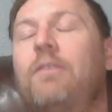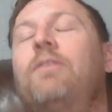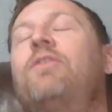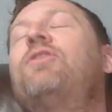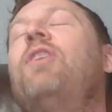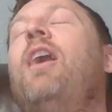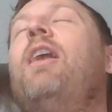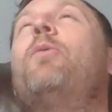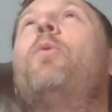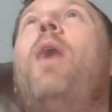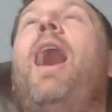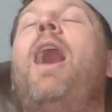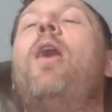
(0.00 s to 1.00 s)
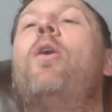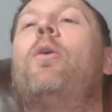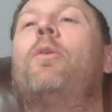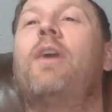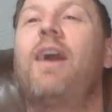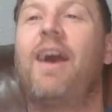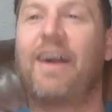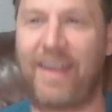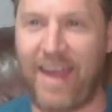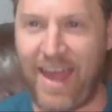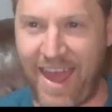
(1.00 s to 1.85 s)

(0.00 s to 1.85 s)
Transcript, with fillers: Son, wow! Again!